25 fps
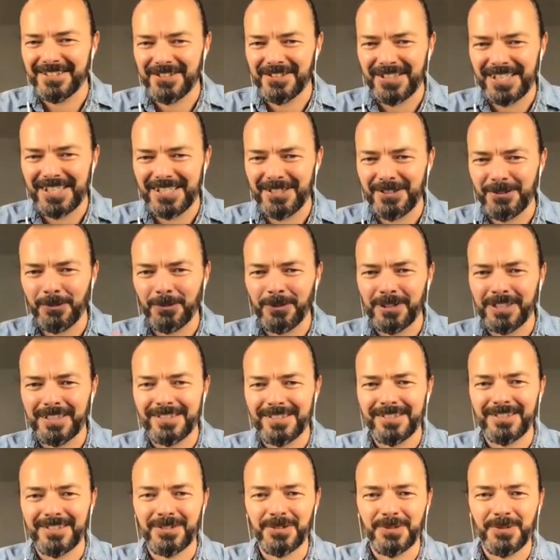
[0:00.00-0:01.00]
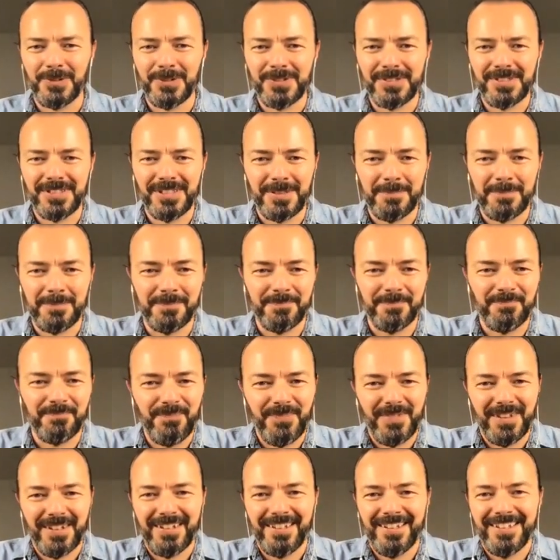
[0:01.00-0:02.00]
just don't listen to some
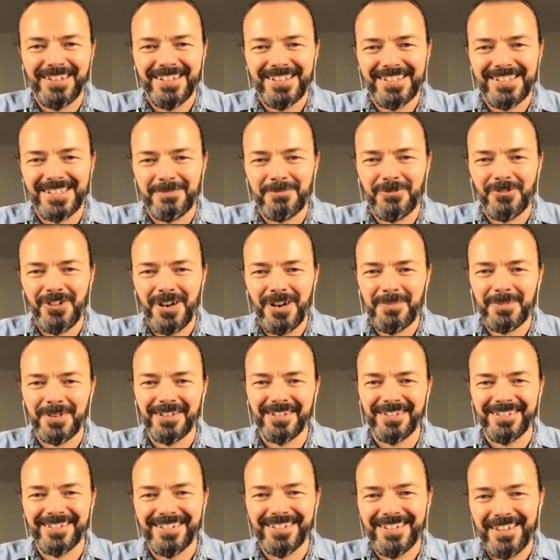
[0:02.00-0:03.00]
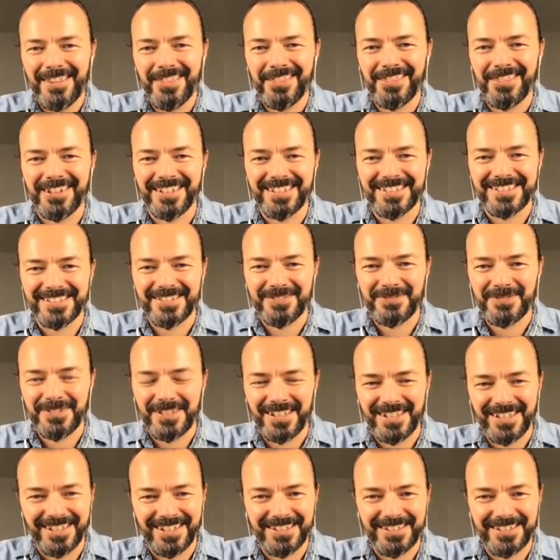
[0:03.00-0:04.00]
some grammar things if
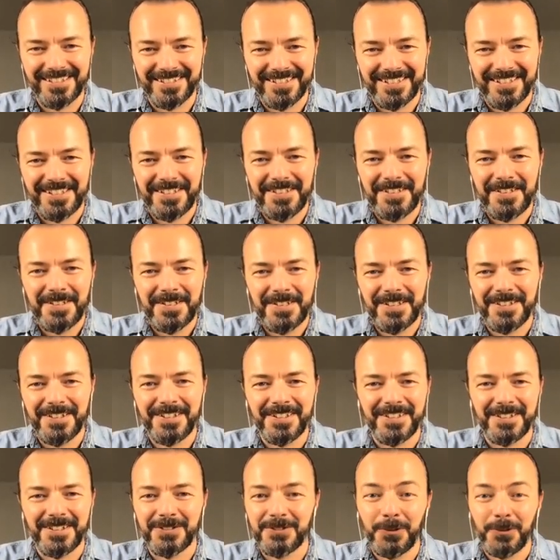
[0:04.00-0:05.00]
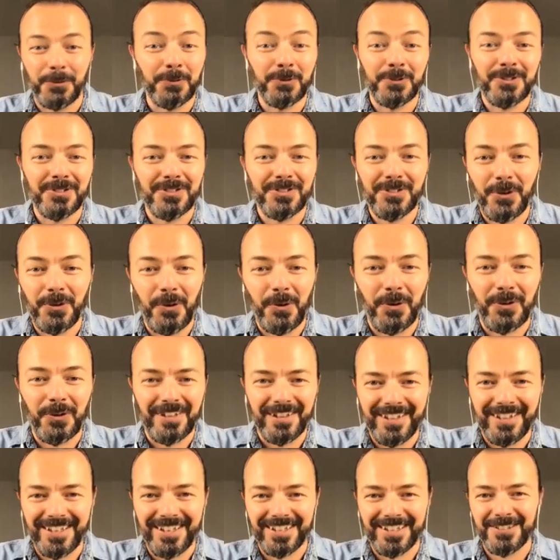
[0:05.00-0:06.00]
I uh, don't talk
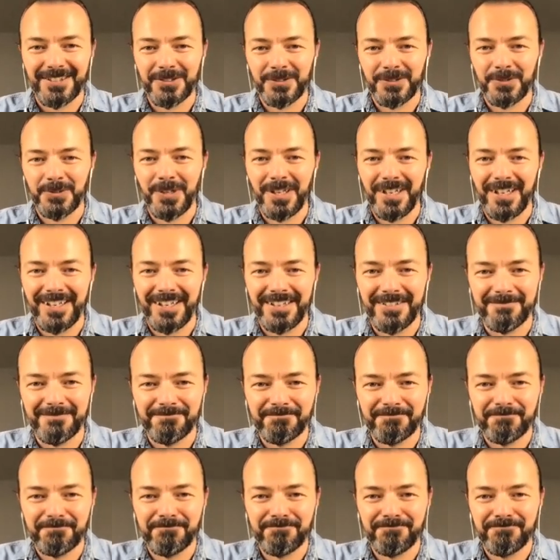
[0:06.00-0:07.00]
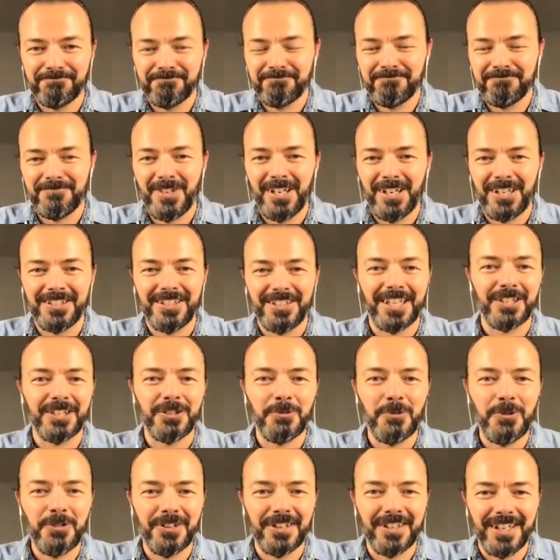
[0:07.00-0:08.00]
like you are, like
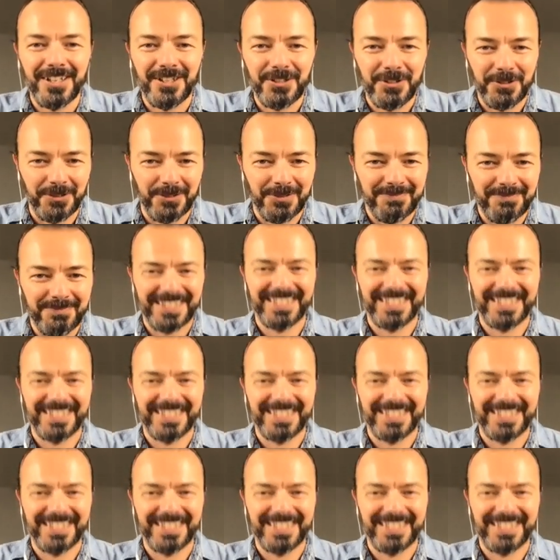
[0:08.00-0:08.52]
you think I should.